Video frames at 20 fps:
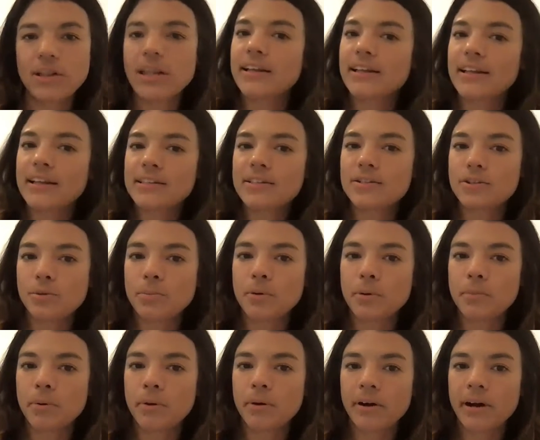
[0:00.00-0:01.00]
Like that's super
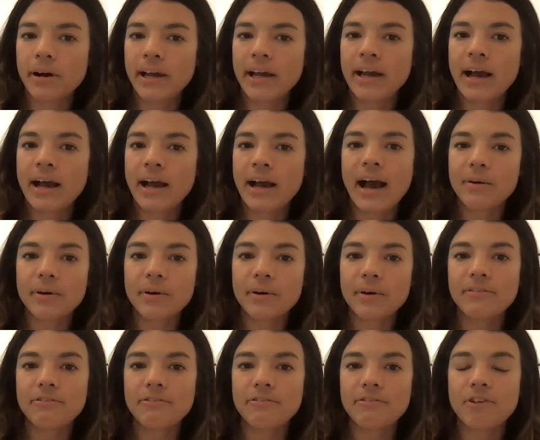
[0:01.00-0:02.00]
boring. I
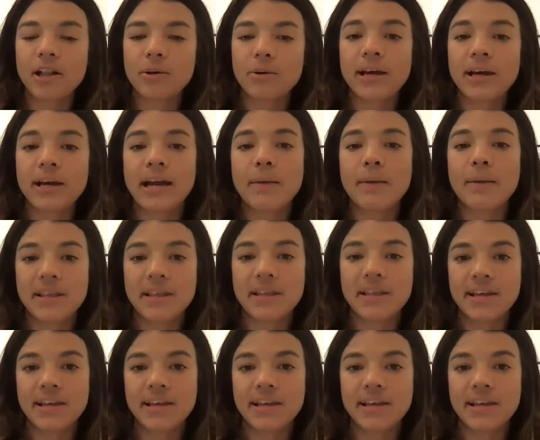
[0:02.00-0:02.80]
wouldn't even follow it and I'm in the